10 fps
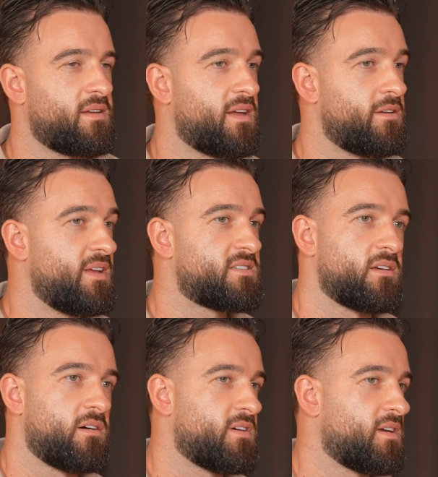and you need to
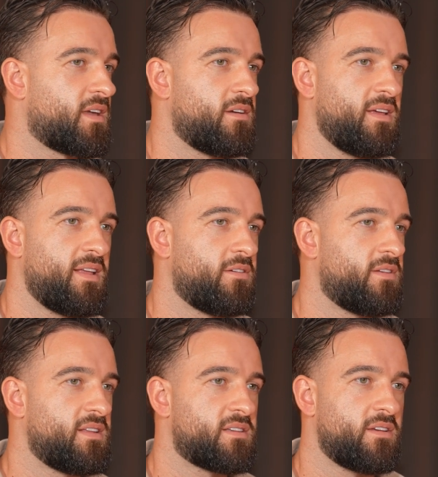love it. Like,
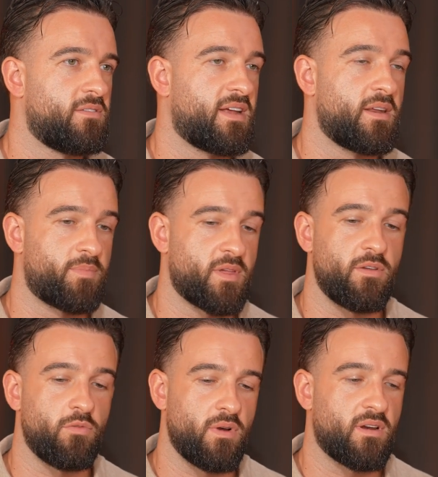
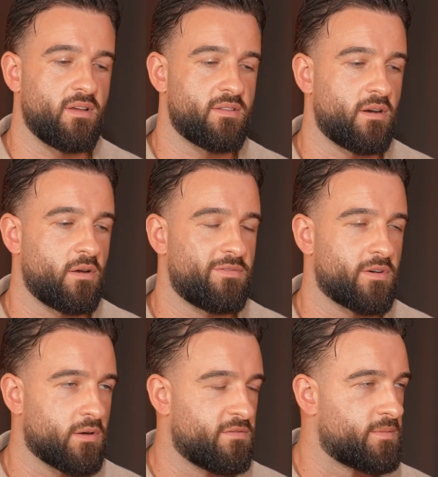the love will
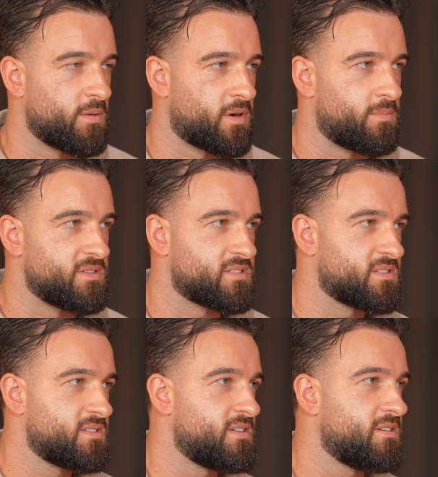come from the purpose.
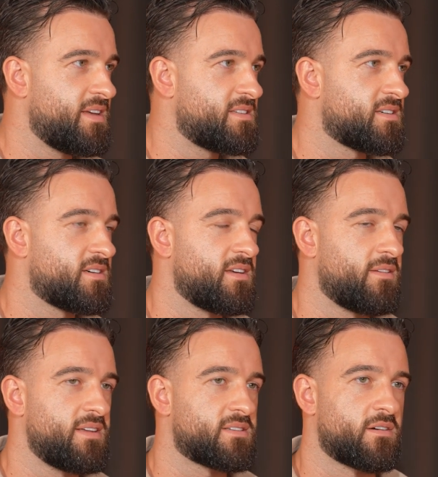You need
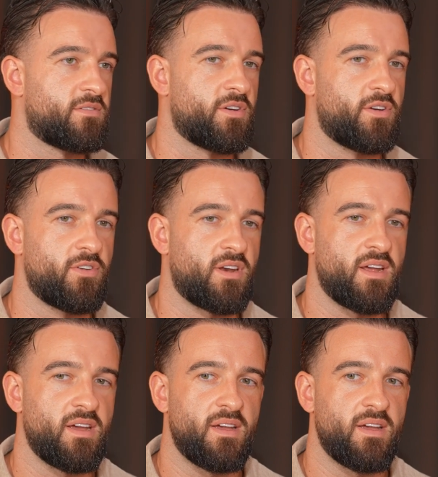to love what you're doing.